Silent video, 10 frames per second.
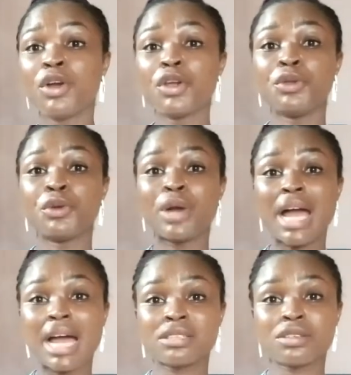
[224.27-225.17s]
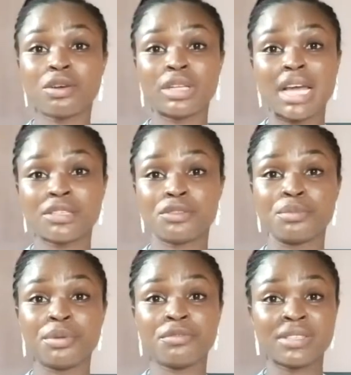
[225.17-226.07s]
you ask others to
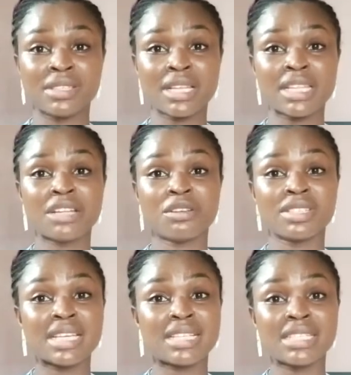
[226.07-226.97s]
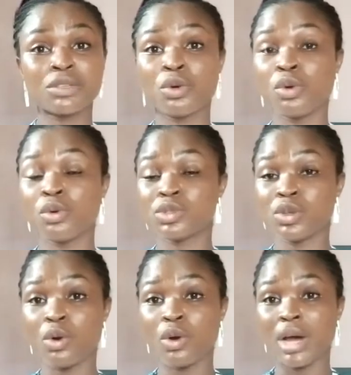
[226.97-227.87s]
be fixated on certain goals
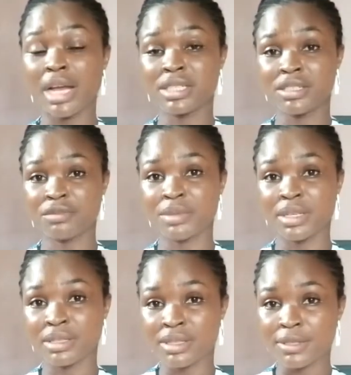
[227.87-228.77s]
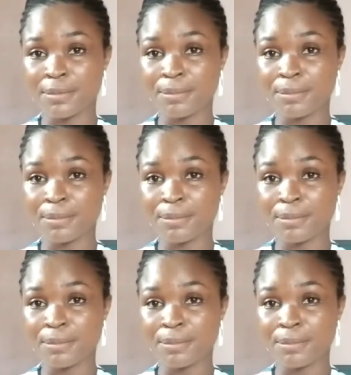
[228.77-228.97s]
or achievements.